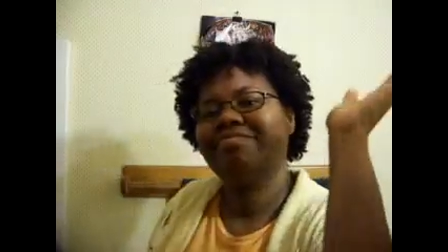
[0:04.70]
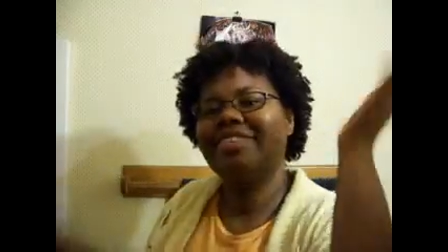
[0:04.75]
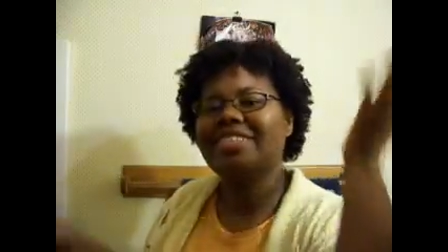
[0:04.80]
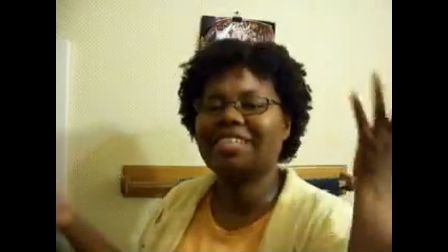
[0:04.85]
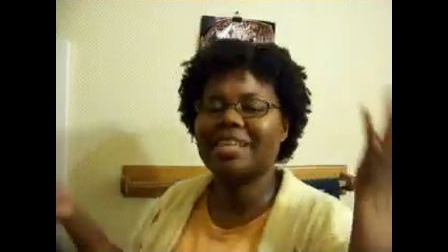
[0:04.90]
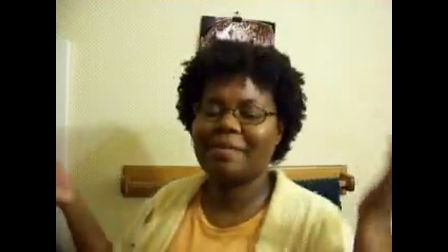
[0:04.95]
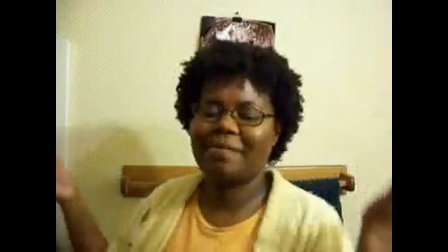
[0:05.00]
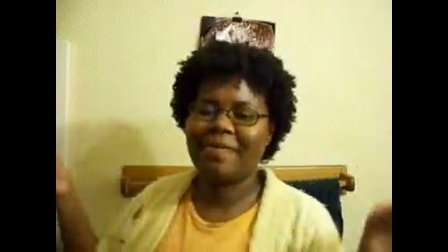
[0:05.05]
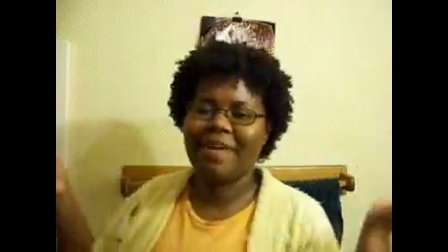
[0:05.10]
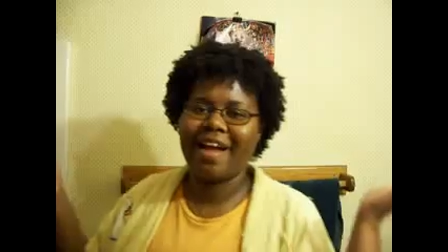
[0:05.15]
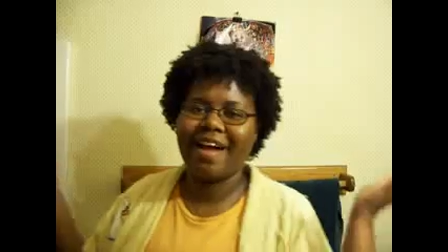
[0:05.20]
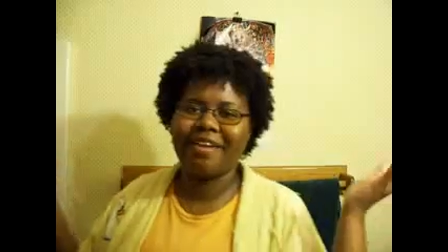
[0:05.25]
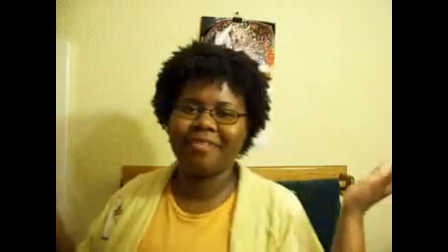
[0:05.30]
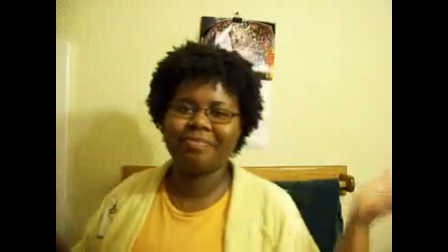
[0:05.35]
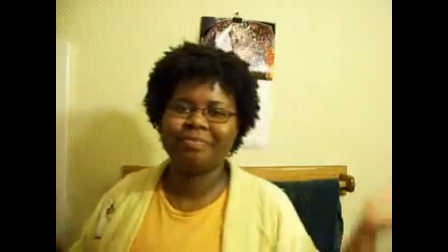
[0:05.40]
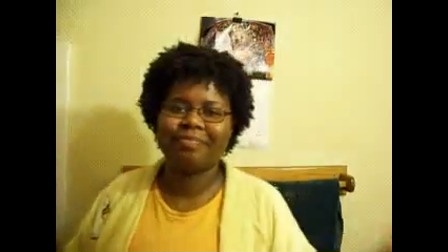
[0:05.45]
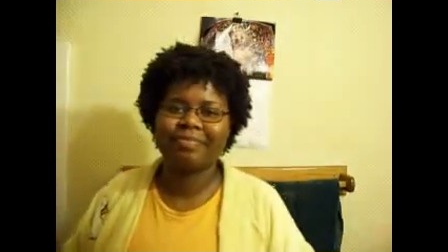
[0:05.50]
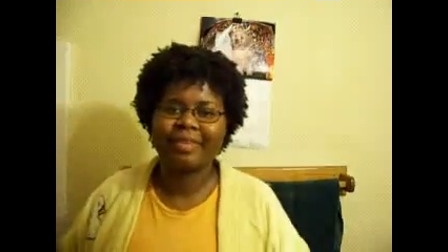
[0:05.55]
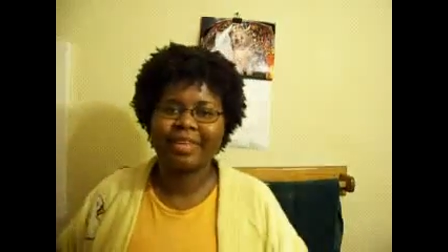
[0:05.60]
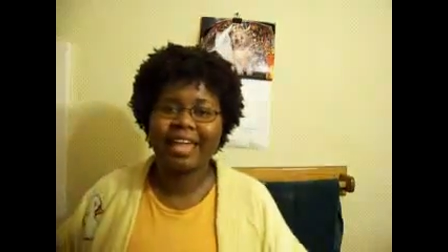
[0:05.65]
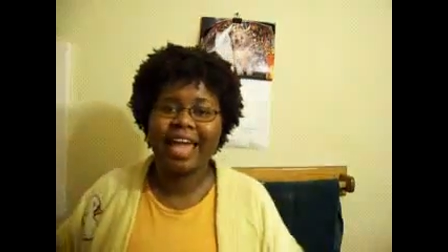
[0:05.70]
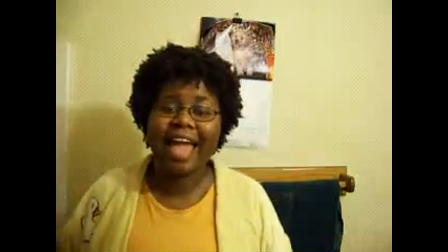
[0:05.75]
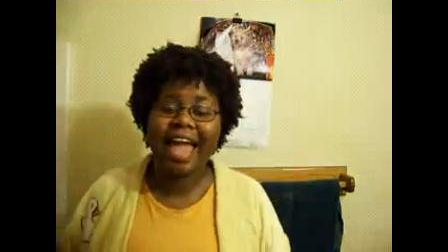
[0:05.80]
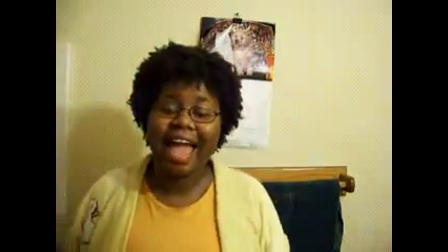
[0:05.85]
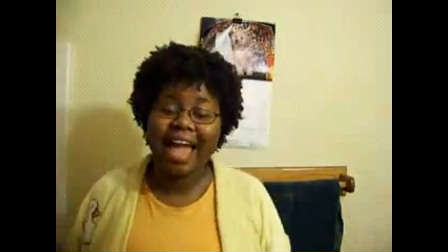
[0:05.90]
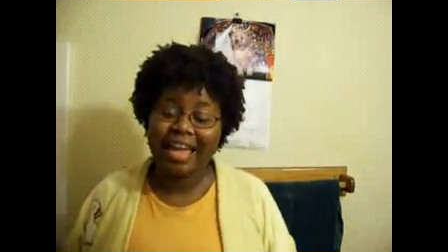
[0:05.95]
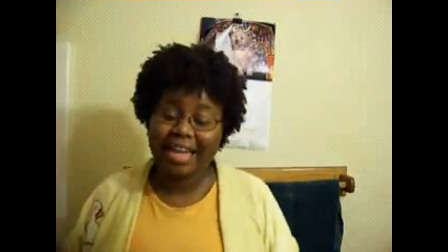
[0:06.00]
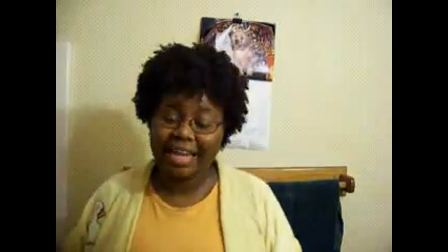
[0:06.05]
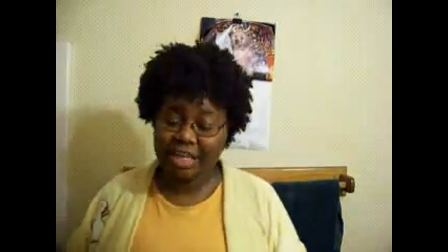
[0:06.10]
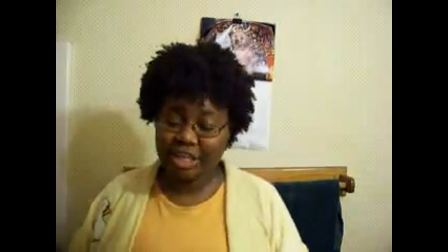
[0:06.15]
What's up, y'all?
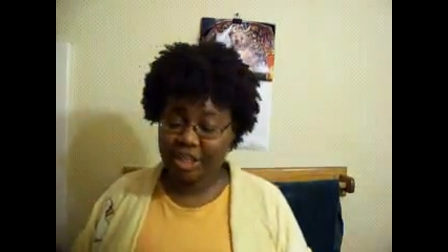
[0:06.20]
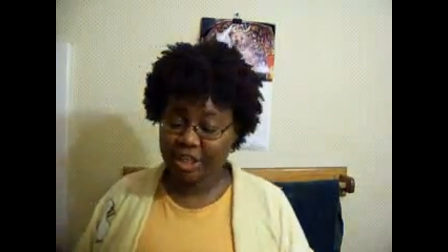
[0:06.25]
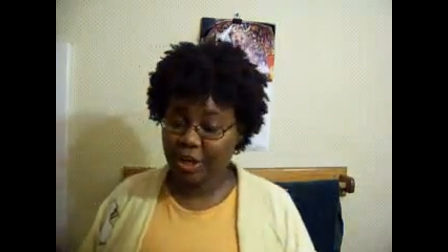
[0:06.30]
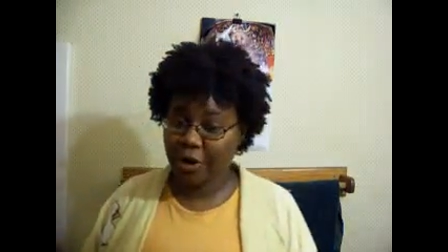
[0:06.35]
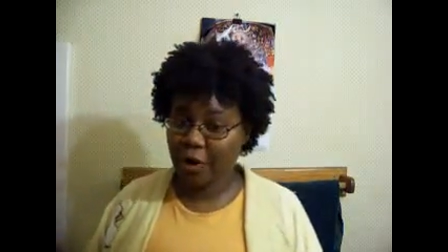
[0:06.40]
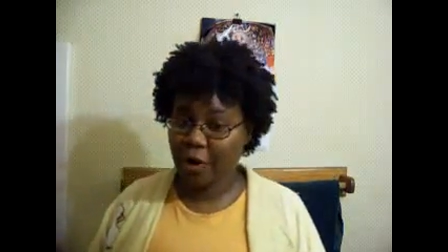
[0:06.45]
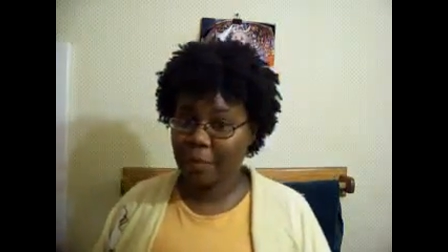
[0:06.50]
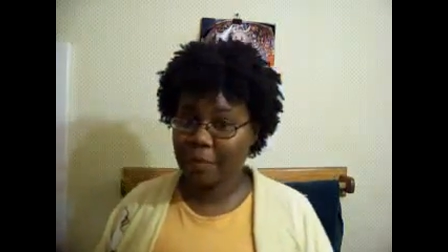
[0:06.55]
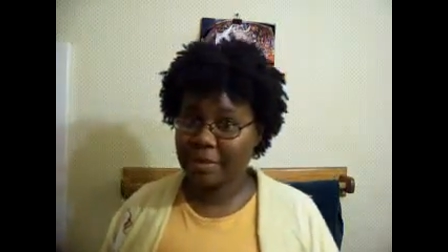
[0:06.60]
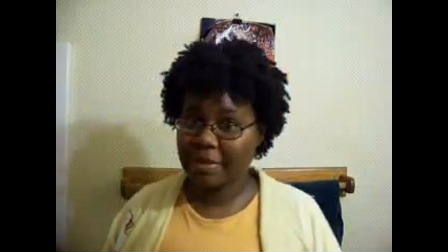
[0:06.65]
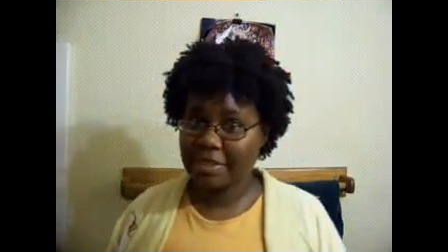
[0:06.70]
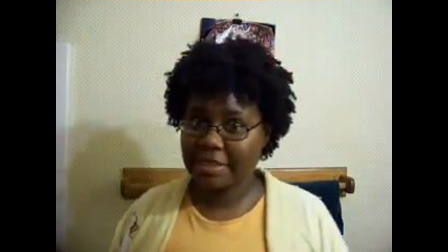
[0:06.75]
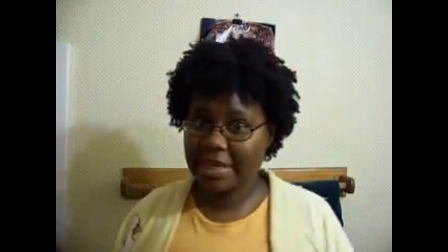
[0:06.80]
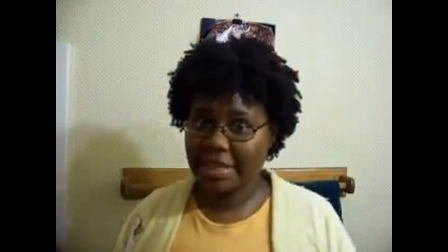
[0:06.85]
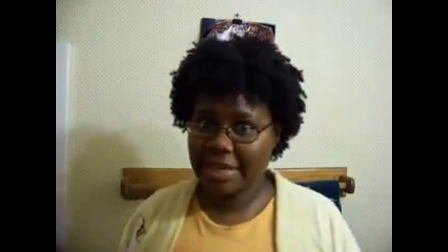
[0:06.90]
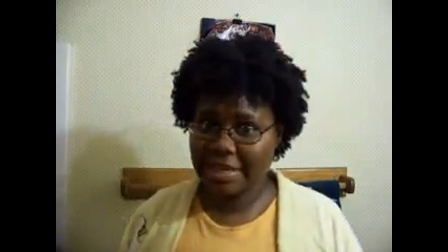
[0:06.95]
It's your girl, Miss